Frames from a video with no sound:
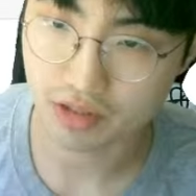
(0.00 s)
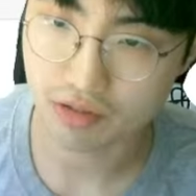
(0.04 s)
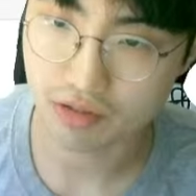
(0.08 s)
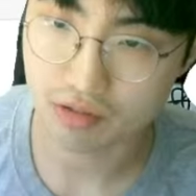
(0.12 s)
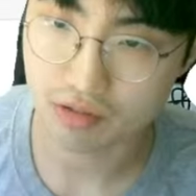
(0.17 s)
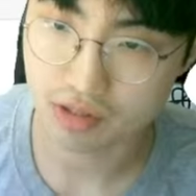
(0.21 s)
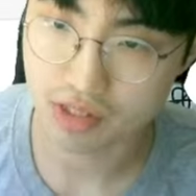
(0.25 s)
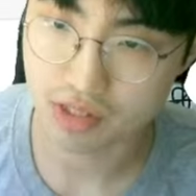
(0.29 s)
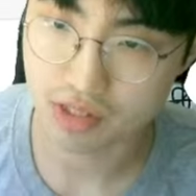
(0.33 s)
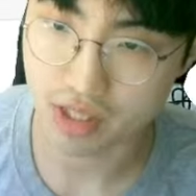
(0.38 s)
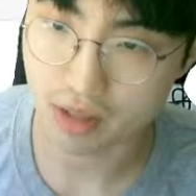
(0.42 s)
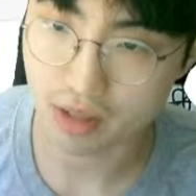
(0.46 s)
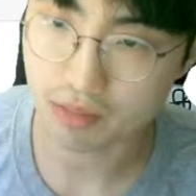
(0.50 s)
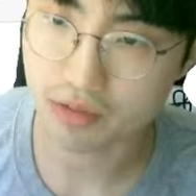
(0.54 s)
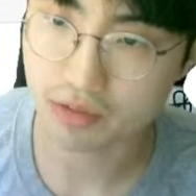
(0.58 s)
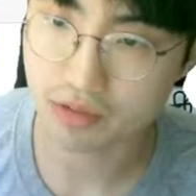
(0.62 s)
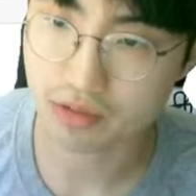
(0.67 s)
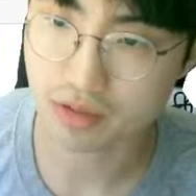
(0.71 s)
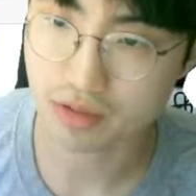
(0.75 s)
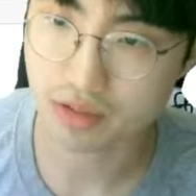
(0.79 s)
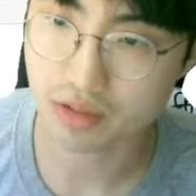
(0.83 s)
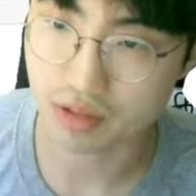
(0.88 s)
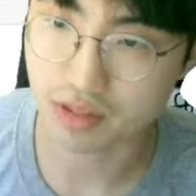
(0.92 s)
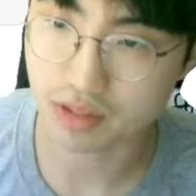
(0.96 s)
yourself to
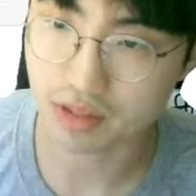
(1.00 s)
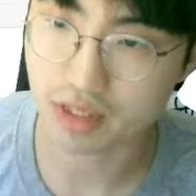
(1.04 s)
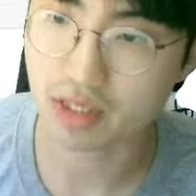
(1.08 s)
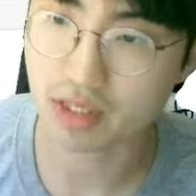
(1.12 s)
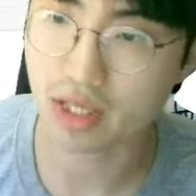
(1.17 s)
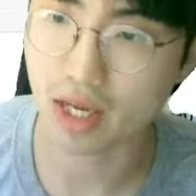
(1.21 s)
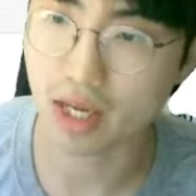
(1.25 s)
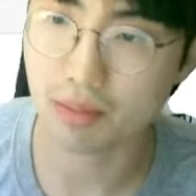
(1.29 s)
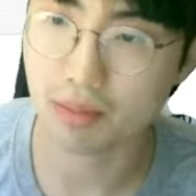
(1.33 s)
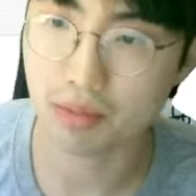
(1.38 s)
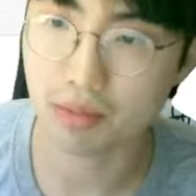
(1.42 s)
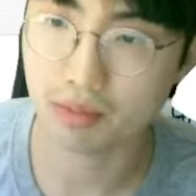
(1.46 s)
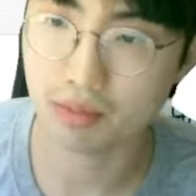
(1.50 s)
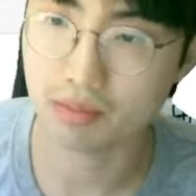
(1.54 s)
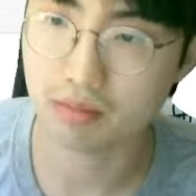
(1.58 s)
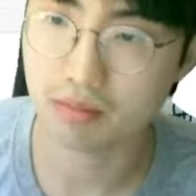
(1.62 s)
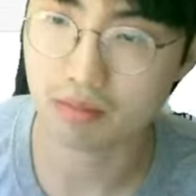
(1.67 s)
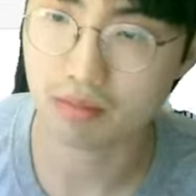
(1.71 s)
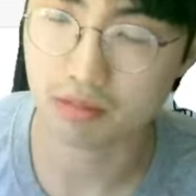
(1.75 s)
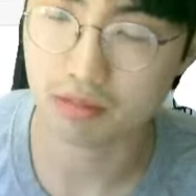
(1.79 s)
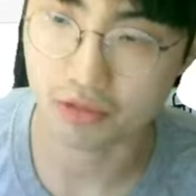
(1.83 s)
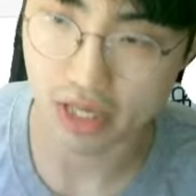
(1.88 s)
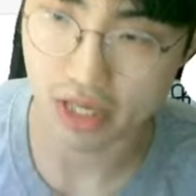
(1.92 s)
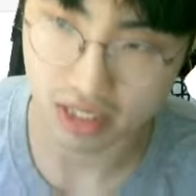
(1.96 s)
certain type of
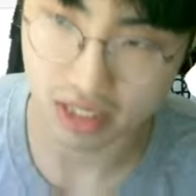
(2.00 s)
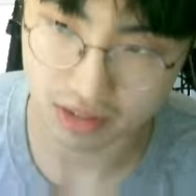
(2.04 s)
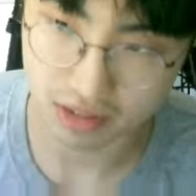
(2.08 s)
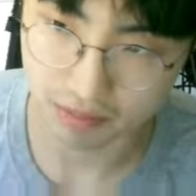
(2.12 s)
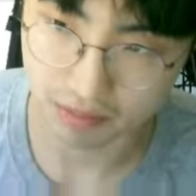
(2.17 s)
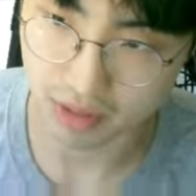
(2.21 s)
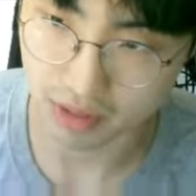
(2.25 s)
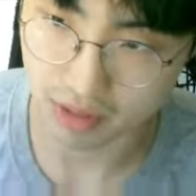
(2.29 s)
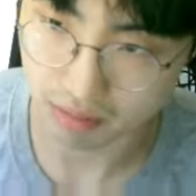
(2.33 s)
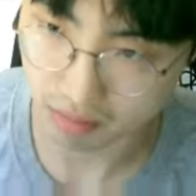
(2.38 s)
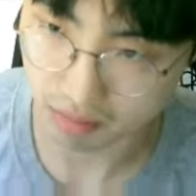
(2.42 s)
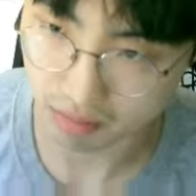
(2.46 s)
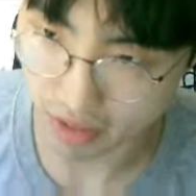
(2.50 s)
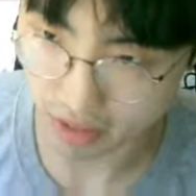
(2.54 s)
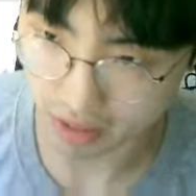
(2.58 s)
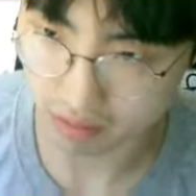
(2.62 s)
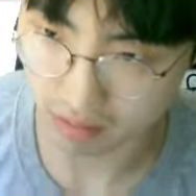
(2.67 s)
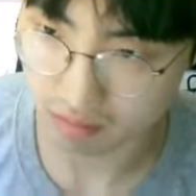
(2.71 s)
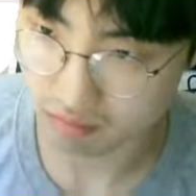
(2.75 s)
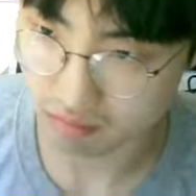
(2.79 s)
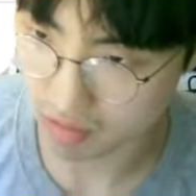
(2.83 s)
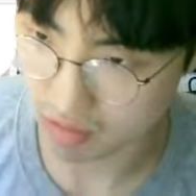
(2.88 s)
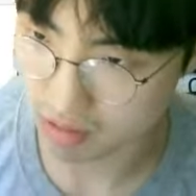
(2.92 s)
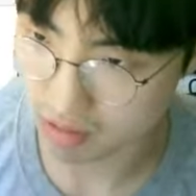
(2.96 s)
recipe, like
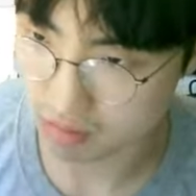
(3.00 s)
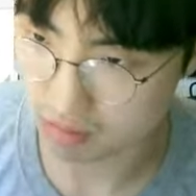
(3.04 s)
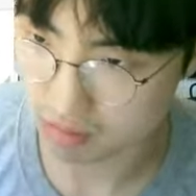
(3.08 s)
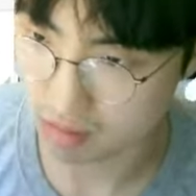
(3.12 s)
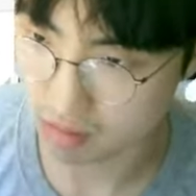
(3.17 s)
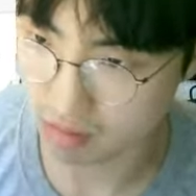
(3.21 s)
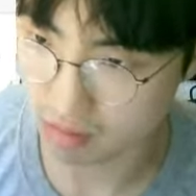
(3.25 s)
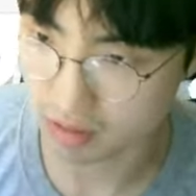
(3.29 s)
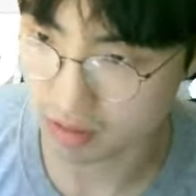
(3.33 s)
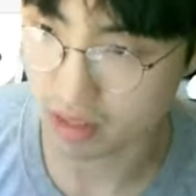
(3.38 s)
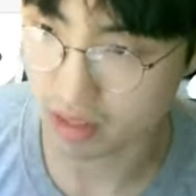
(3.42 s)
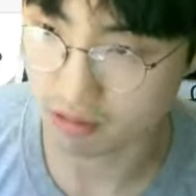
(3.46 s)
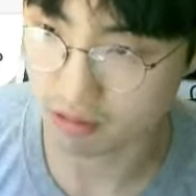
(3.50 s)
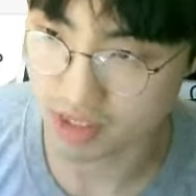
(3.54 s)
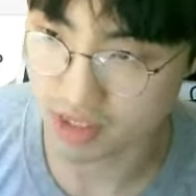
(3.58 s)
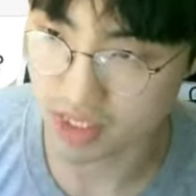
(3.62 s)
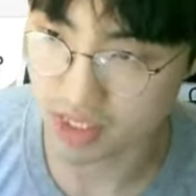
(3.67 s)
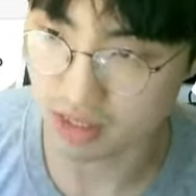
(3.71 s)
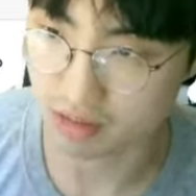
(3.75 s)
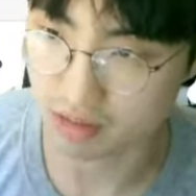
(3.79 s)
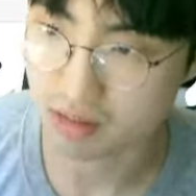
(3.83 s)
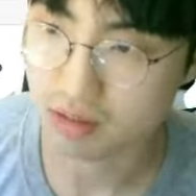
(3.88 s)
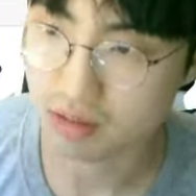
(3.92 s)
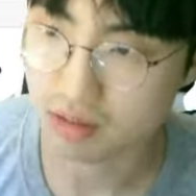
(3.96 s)

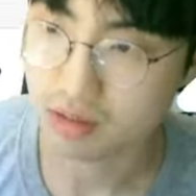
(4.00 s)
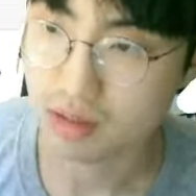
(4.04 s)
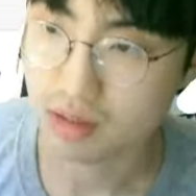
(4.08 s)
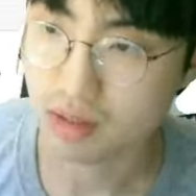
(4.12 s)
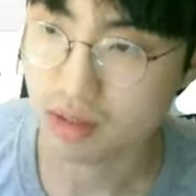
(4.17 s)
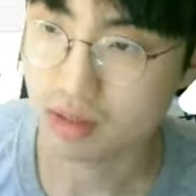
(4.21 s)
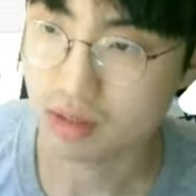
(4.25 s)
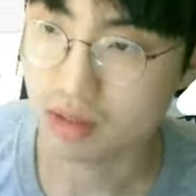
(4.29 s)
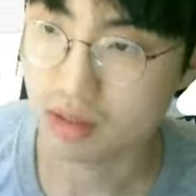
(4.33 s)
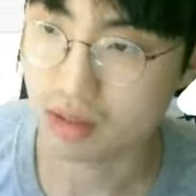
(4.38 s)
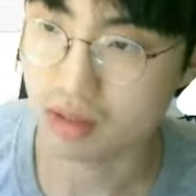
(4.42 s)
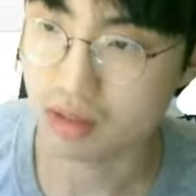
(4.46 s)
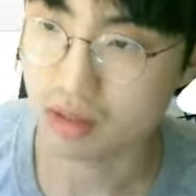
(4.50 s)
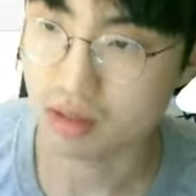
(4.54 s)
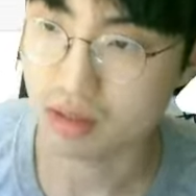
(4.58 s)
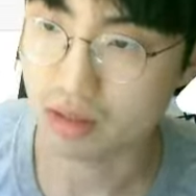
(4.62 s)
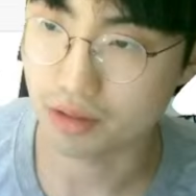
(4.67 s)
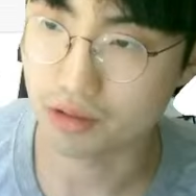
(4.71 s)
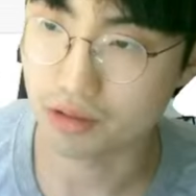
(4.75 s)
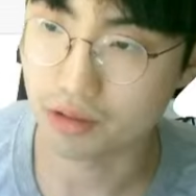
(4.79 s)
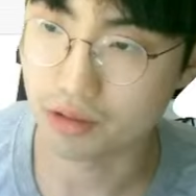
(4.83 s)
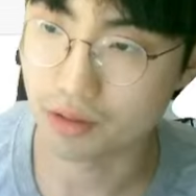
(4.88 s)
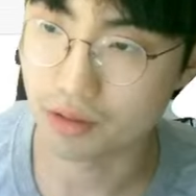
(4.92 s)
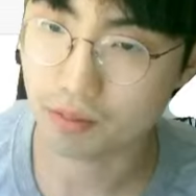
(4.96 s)
Gaussian.
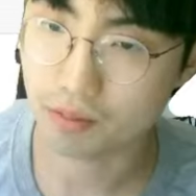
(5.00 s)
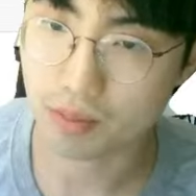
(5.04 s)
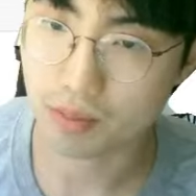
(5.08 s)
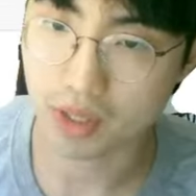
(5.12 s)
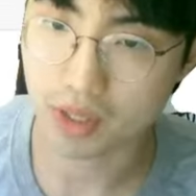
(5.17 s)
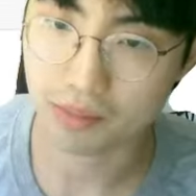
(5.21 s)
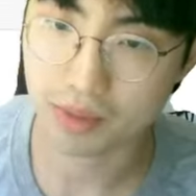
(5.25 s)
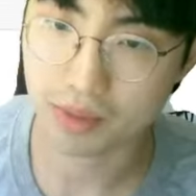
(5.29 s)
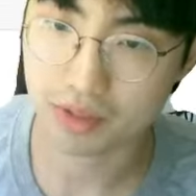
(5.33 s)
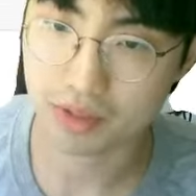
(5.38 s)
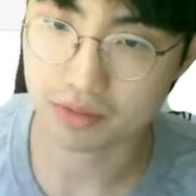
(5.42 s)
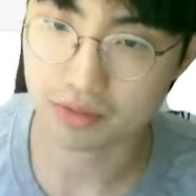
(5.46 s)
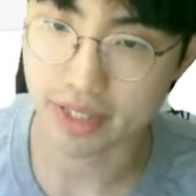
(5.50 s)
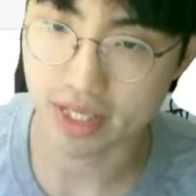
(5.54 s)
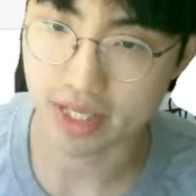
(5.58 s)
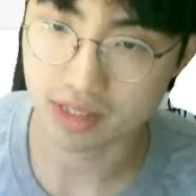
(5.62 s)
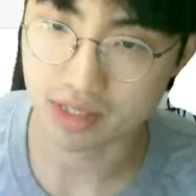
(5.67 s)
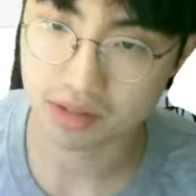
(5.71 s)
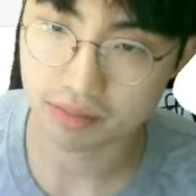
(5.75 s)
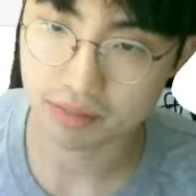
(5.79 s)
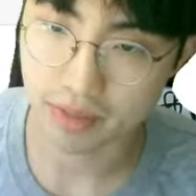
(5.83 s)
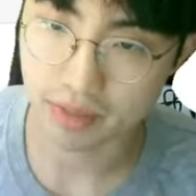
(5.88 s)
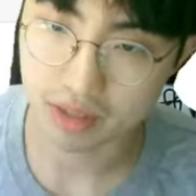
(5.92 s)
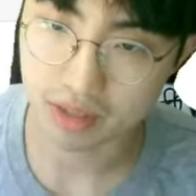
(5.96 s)
A non-parametric
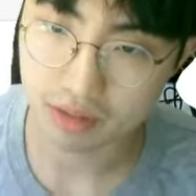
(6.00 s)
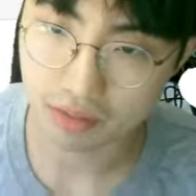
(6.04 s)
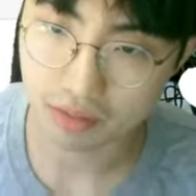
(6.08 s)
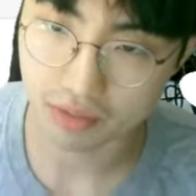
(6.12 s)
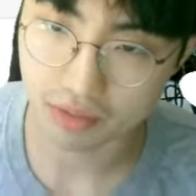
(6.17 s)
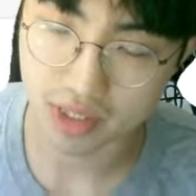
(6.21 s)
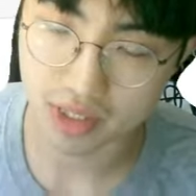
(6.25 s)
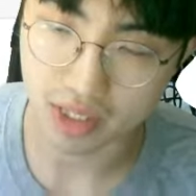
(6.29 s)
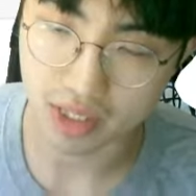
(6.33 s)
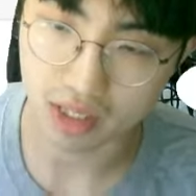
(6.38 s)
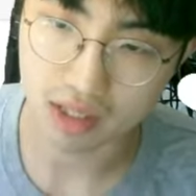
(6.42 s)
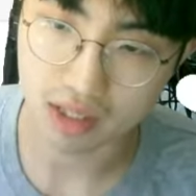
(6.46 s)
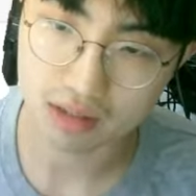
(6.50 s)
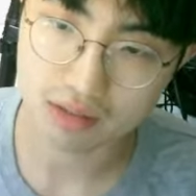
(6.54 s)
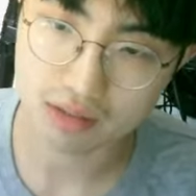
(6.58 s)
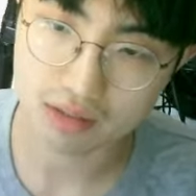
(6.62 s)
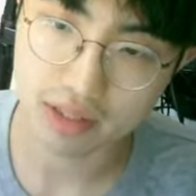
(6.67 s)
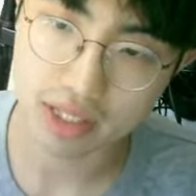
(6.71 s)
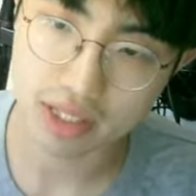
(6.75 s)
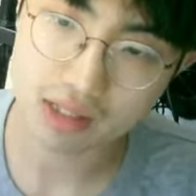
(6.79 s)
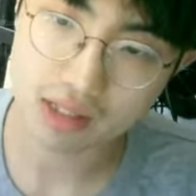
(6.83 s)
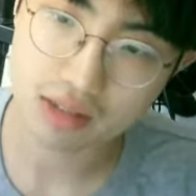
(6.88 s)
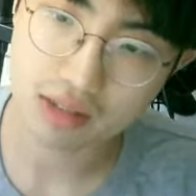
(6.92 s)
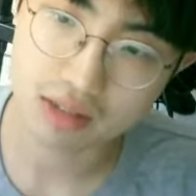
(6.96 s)
estimator, on the other
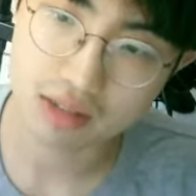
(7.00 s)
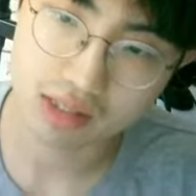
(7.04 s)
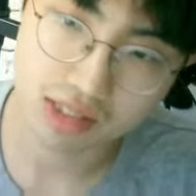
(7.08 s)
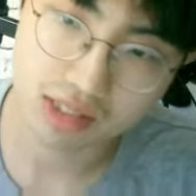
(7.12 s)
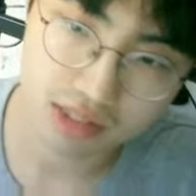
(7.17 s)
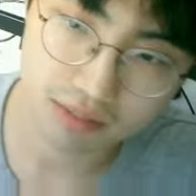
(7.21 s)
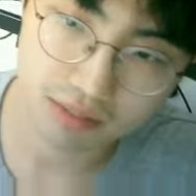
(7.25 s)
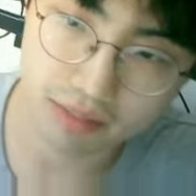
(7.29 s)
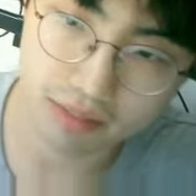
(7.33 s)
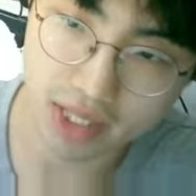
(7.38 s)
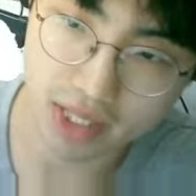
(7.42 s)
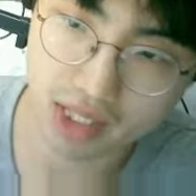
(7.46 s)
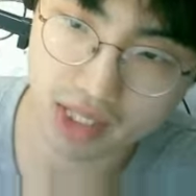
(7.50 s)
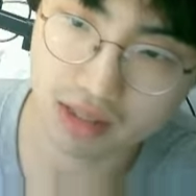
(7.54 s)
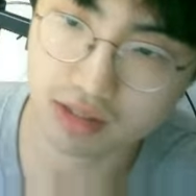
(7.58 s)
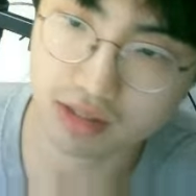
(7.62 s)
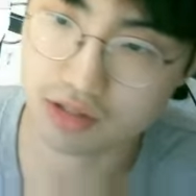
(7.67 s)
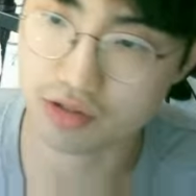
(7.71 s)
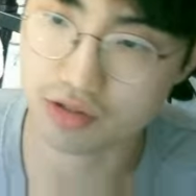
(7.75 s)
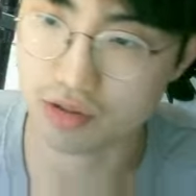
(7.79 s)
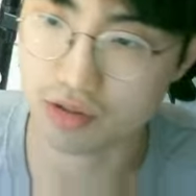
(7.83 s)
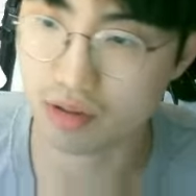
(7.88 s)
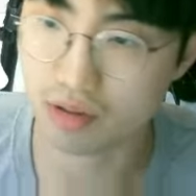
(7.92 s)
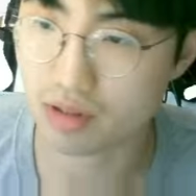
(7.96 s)
hand, doesn't make
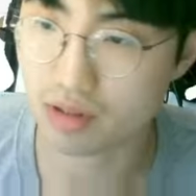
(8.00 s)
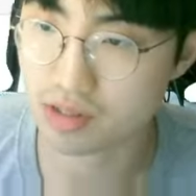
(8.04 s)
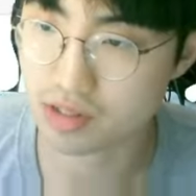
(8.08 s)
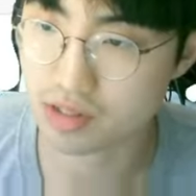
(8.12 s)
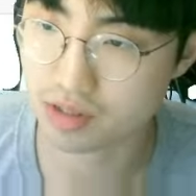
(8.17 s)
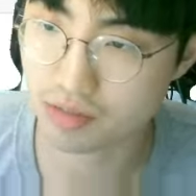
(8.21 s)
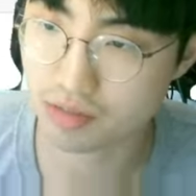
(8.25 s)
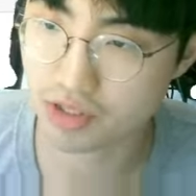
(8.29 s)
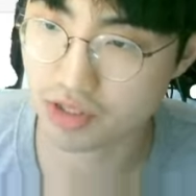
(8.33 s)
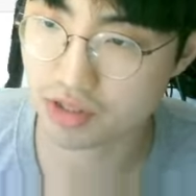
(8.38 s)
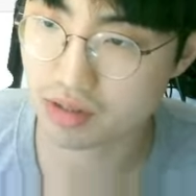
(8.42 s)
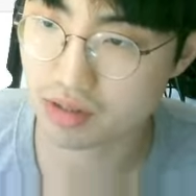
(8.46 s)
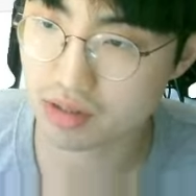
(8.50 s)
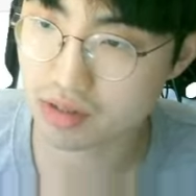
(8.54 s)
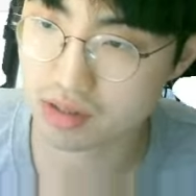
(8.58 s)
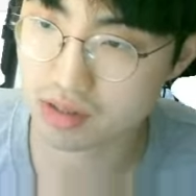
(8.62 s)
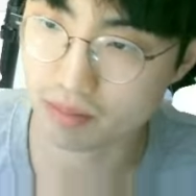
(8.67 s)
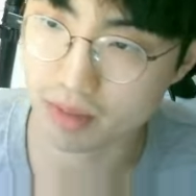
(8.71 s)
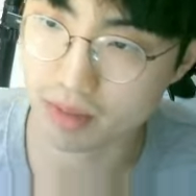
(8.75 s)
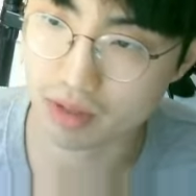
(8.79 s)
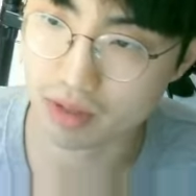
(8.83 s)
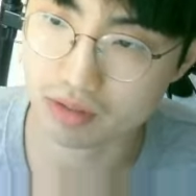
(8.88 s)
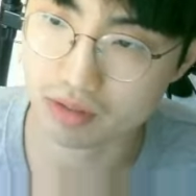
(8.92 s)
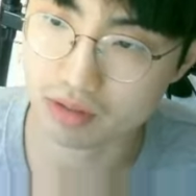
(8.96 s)
strong assumptions
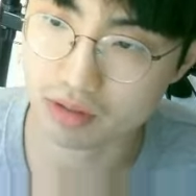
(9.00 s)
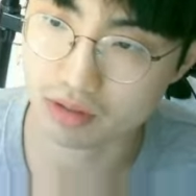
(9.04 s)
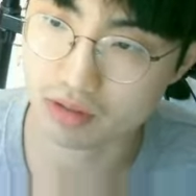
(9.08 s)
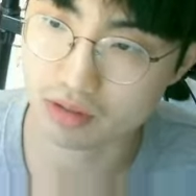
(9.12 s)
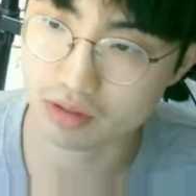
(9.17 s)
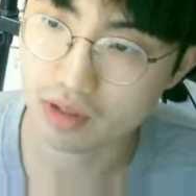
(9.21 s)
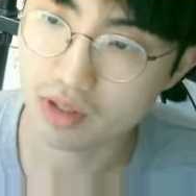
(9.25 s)
about the